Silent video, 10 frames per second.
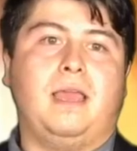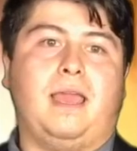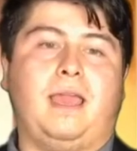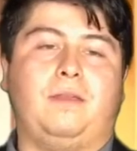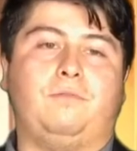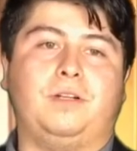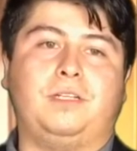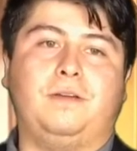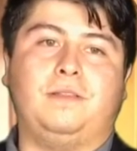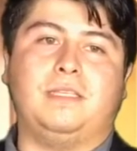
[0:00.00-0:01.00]
And we're
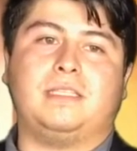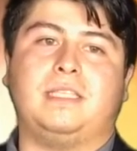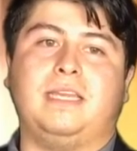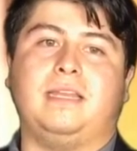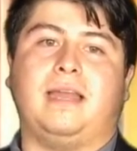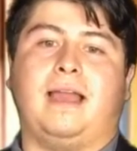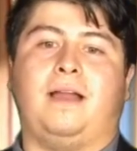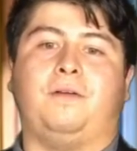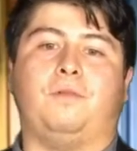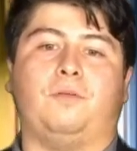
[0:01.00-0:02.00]
doing this thing
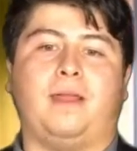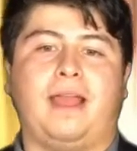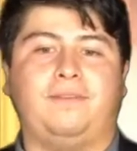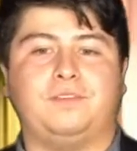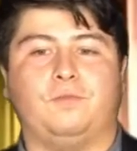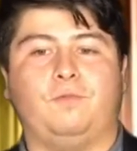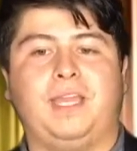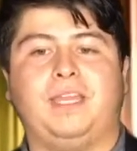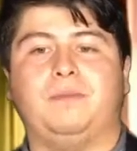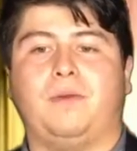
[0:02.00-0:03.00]
now where we have to
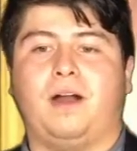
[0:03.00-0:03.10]
wean him